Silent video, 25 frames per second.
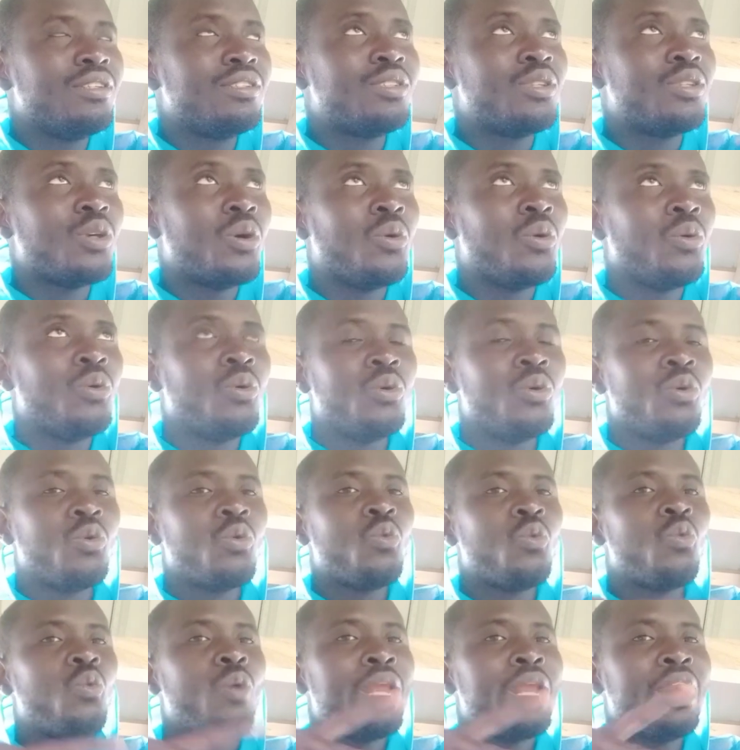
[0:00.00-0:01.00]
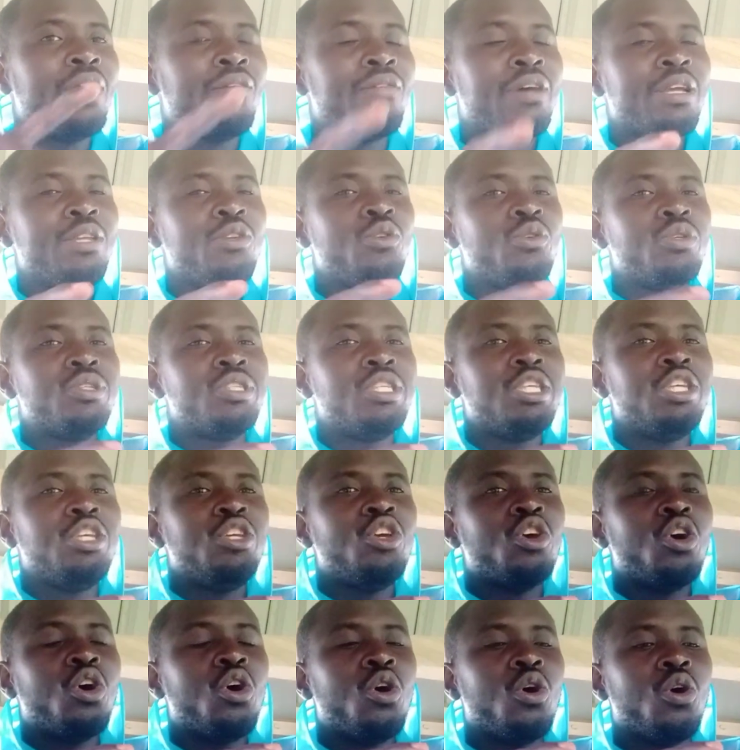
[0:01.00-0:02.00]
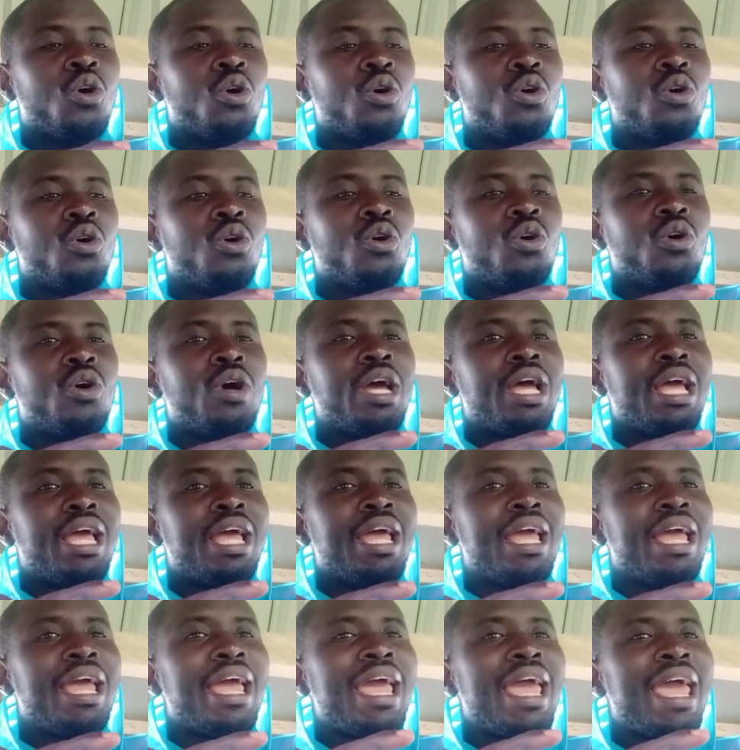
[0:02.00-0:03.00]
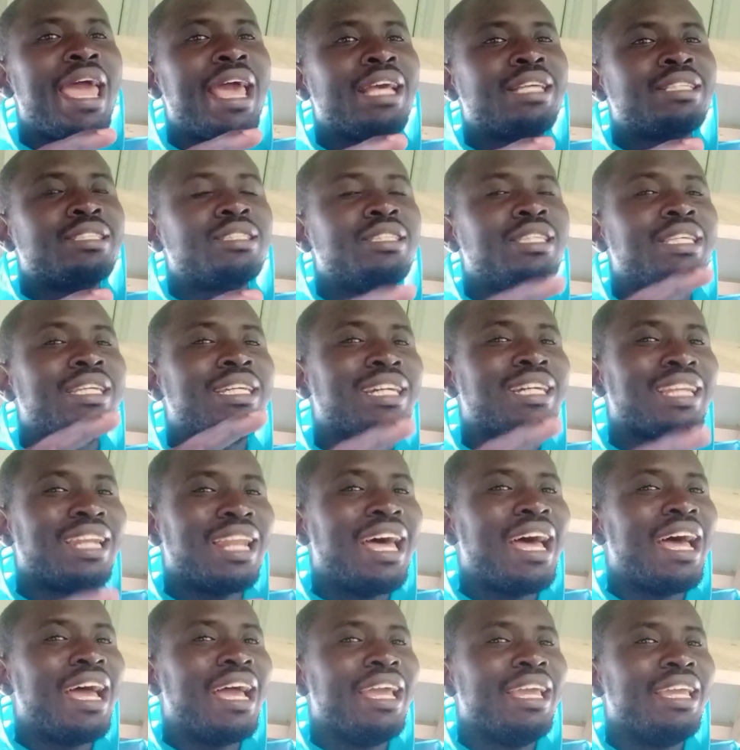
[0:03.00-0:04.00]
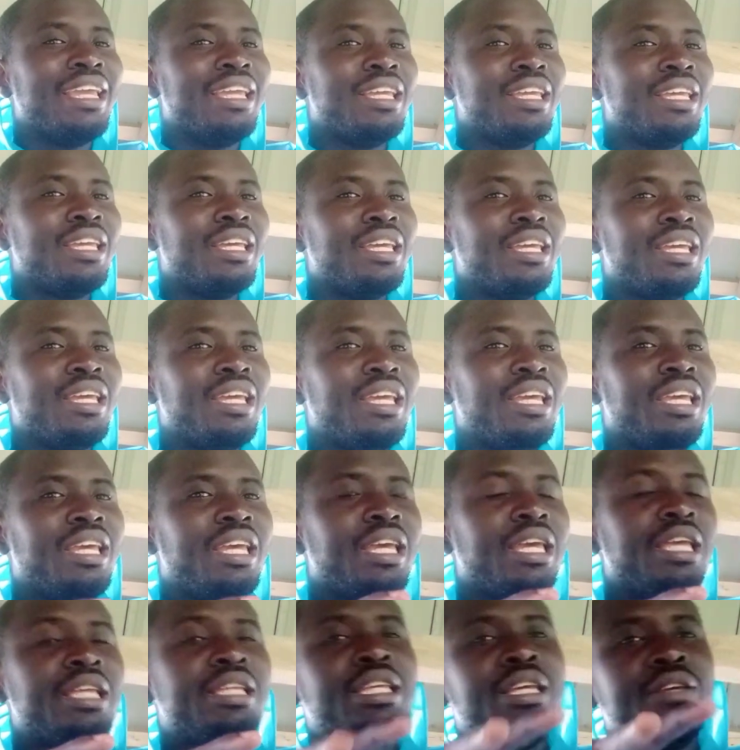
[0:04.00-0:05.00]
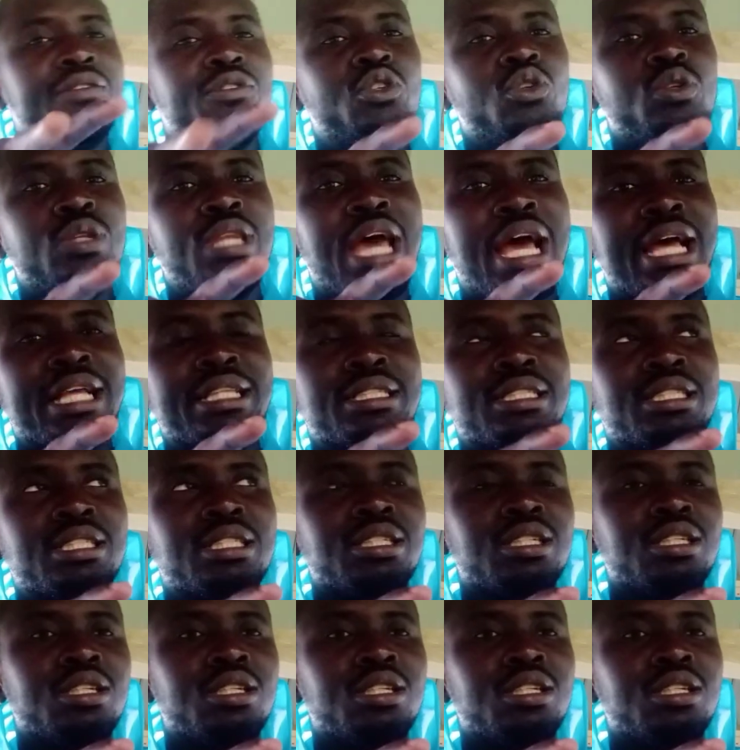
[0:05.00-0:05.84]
so whenever you see your X decline, it gives you that